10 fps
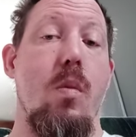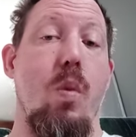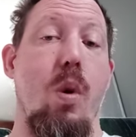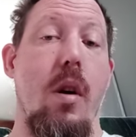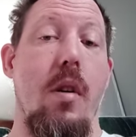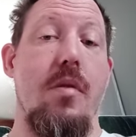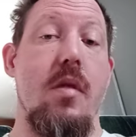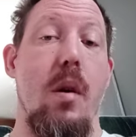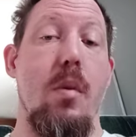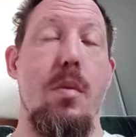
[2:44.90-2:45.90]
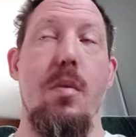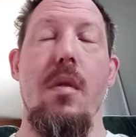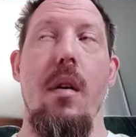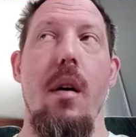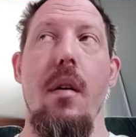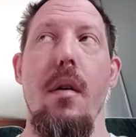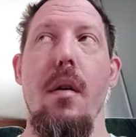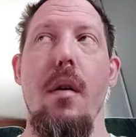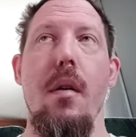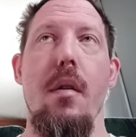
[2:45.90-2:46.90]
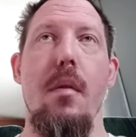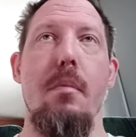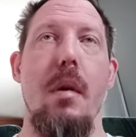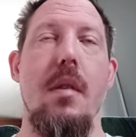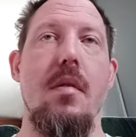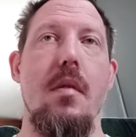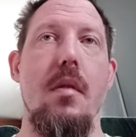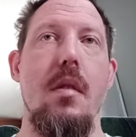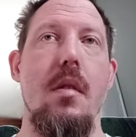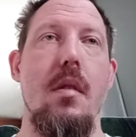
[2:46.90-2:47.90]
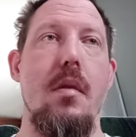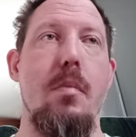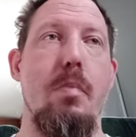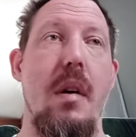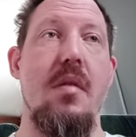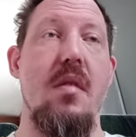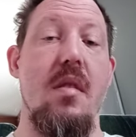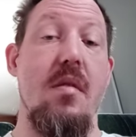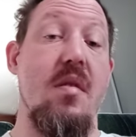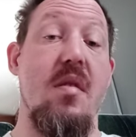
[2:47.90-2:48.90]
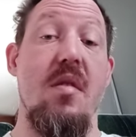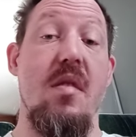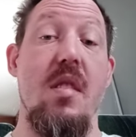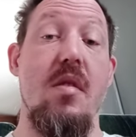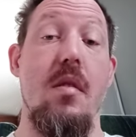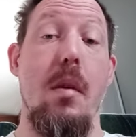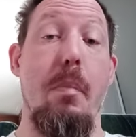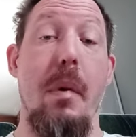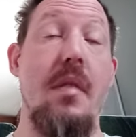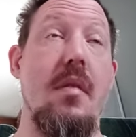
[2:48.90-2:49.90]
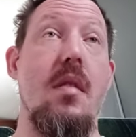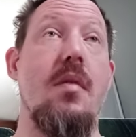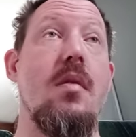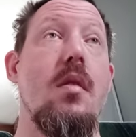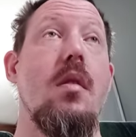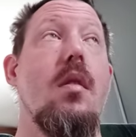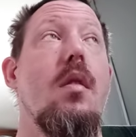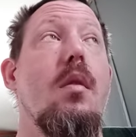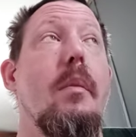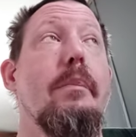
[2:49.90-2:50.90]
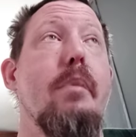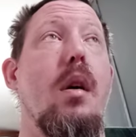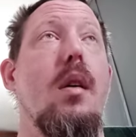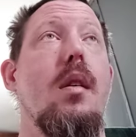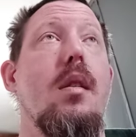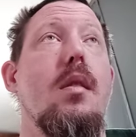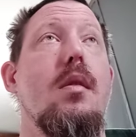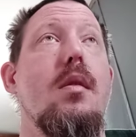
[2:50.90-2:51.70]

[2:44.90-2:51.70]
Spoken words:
Warrior's Code, and basically it's just teaching the basics, but